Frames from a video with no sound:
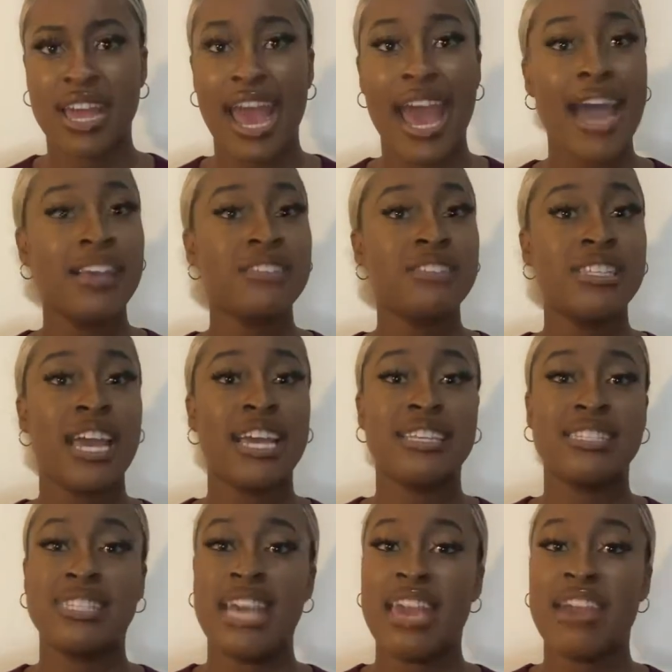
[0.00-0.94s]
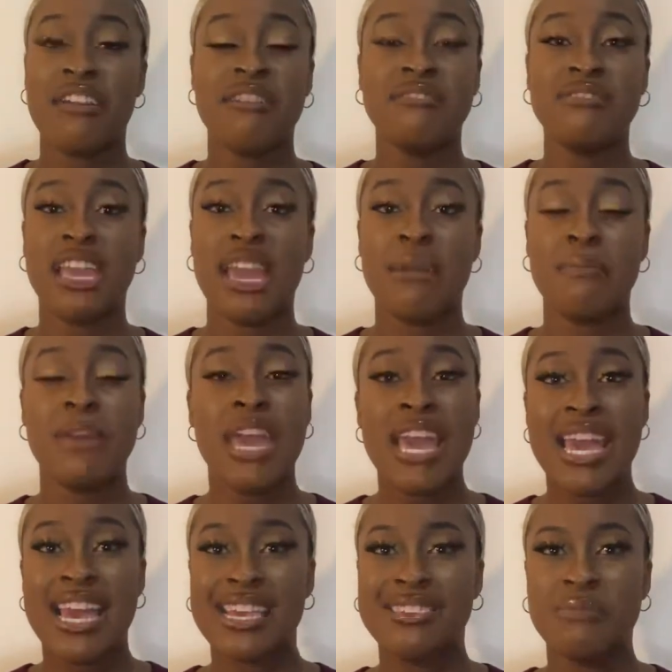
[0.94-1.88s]
Hashtag Say Her Name
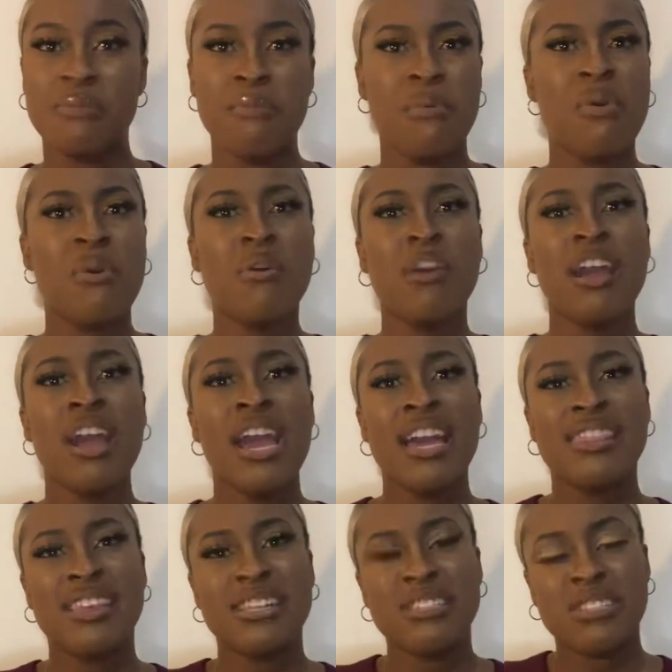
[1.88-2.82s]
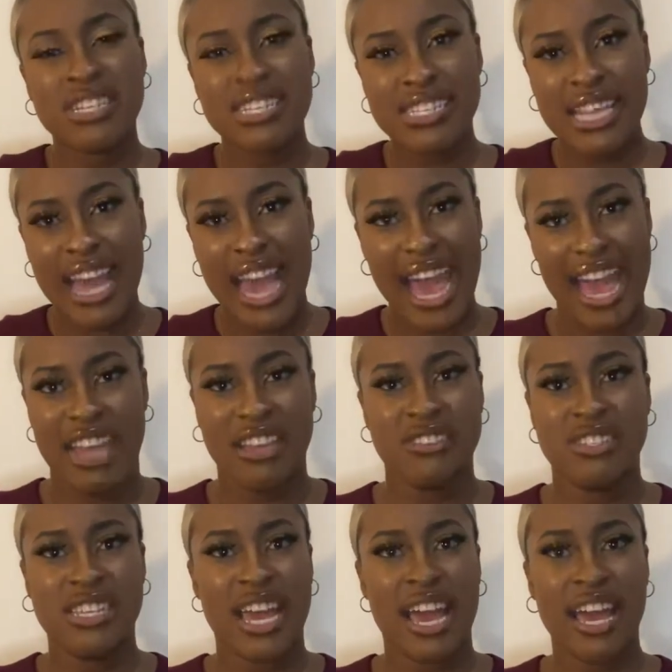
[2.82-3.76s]
is more than just a
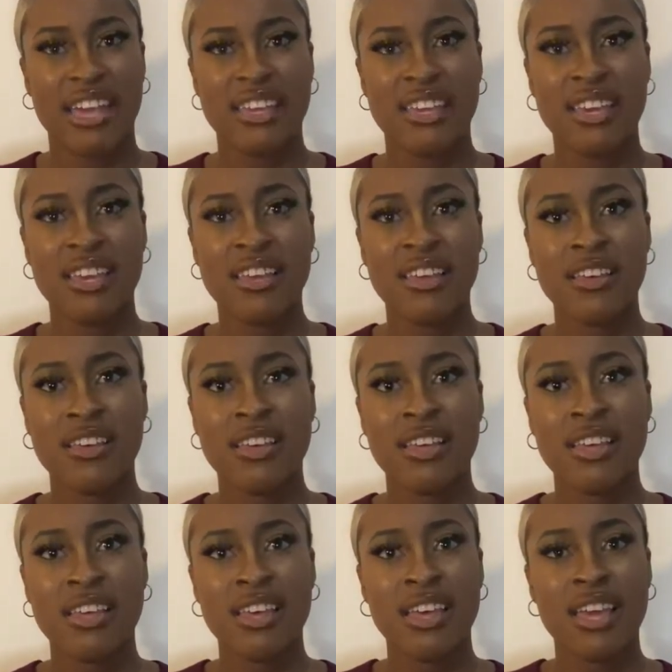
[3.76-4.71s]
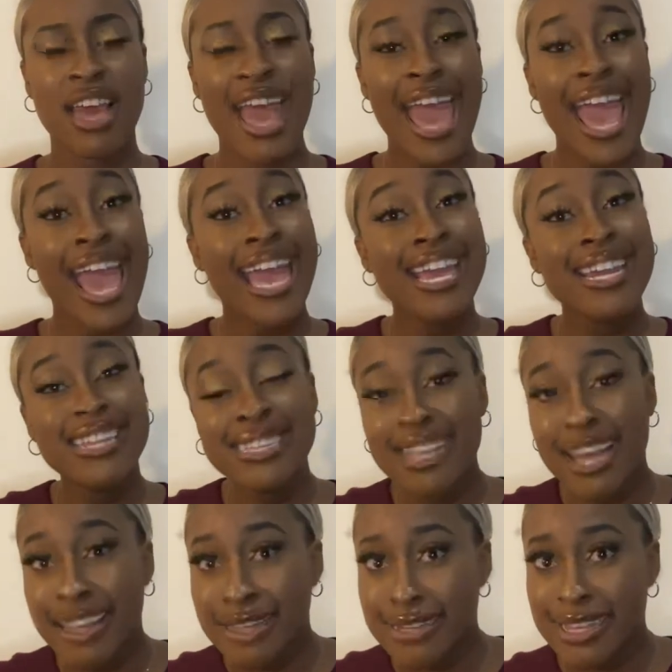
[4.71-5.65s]
hashtag. It is
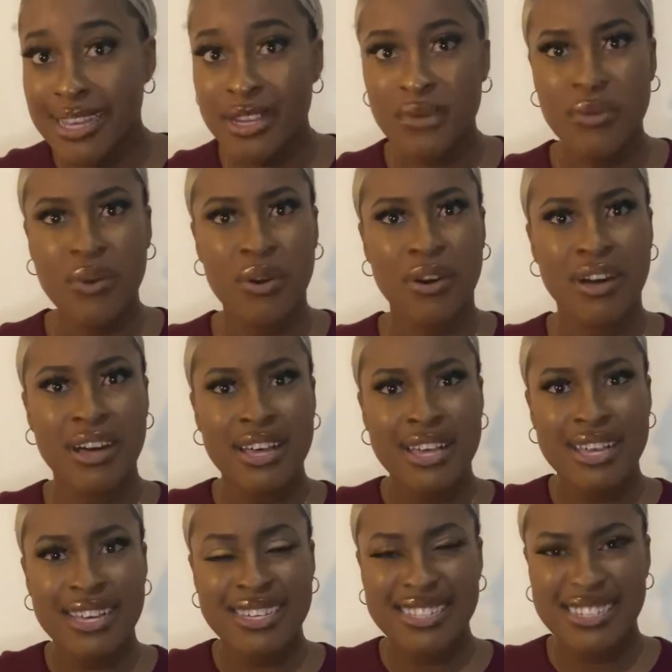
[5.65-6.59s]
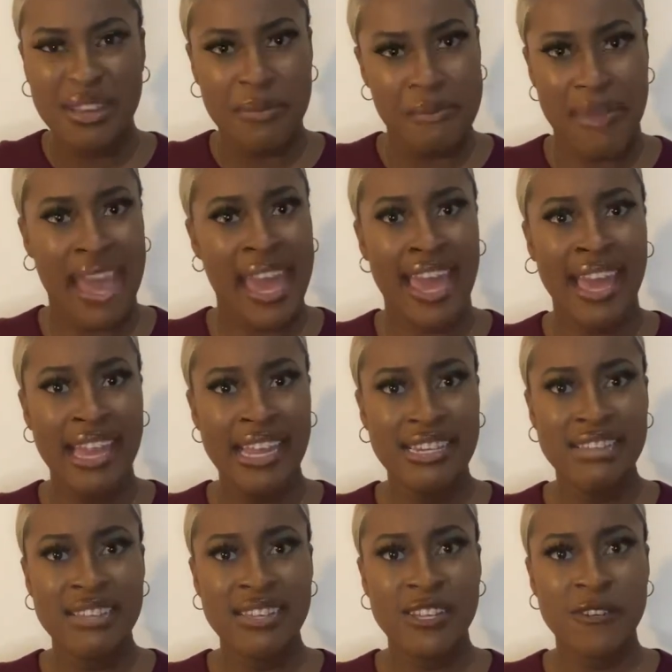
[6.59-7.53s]
a literal
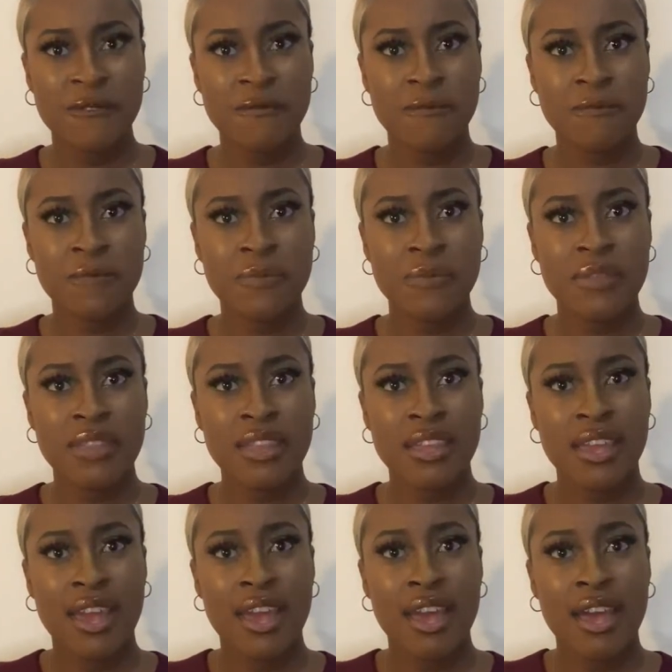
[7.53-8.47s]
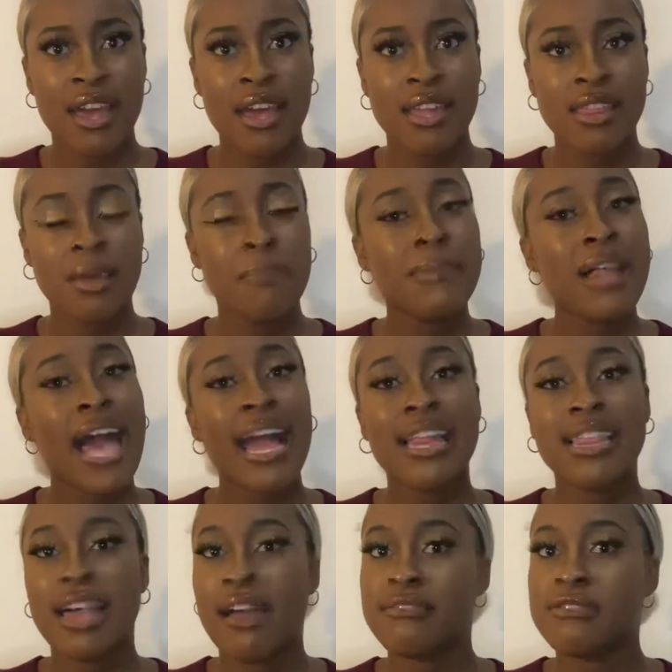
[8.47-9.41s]
demand. The Black
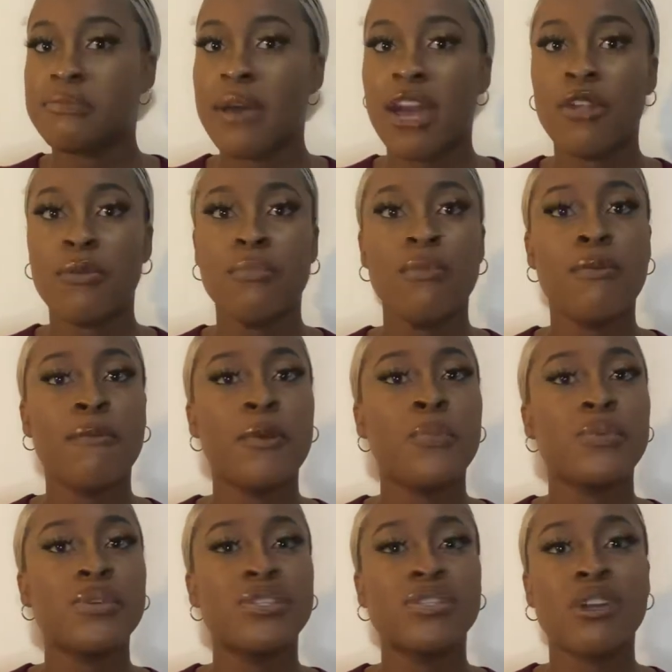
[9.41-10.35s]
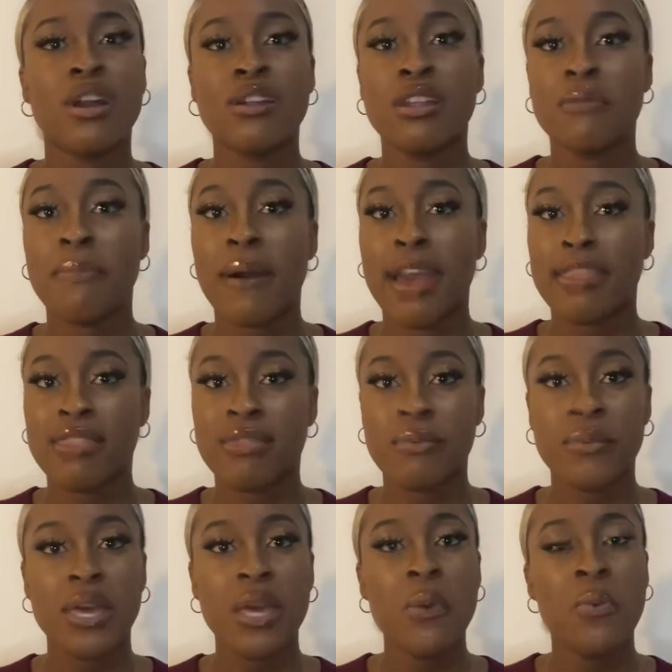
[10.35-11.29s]
Lives Matter movement was started by
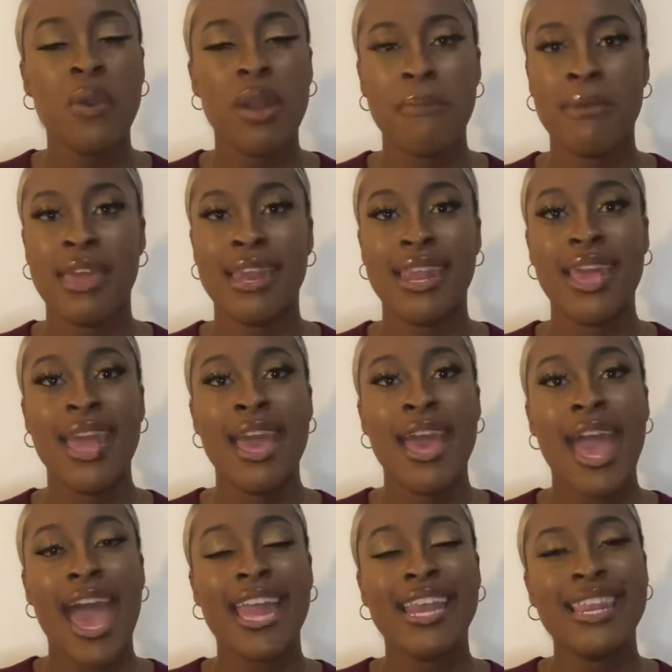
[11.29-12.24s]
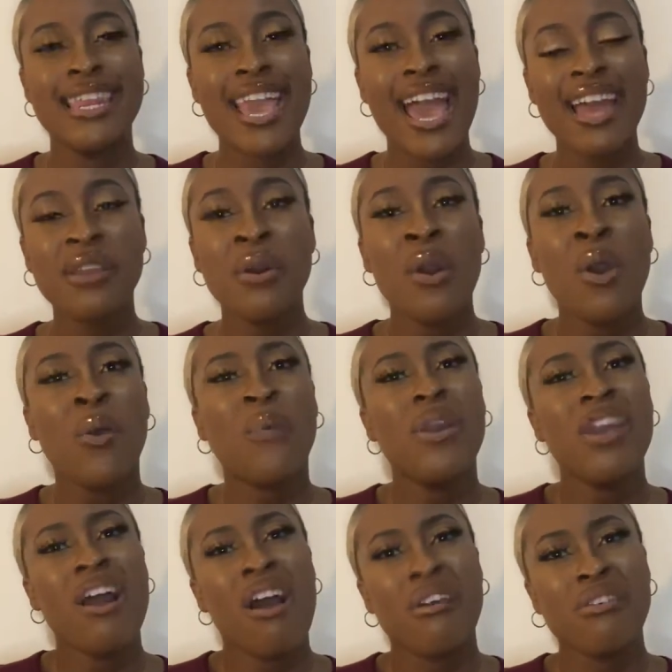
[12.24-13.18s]
3 women, and yet
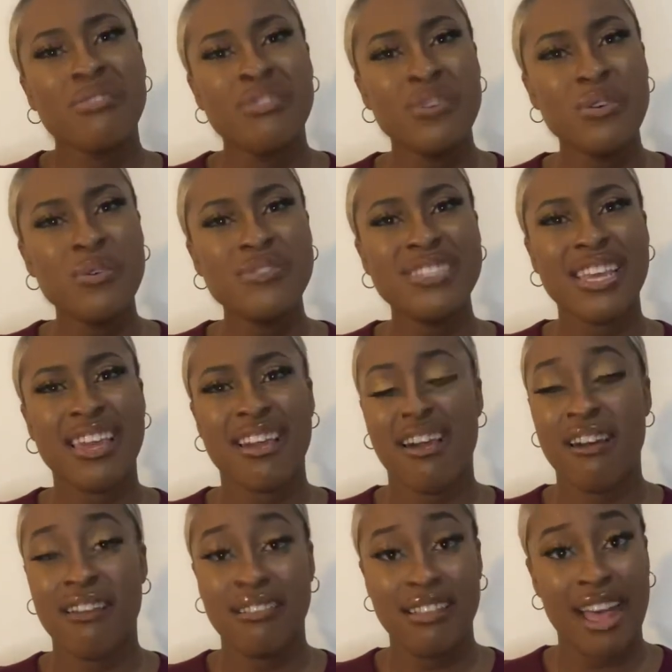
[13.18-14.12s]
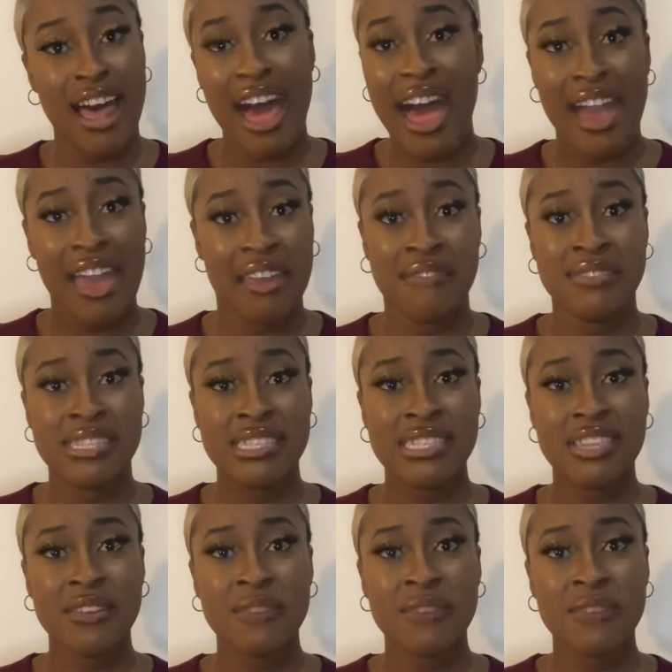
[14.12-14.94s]
we are losing our lives.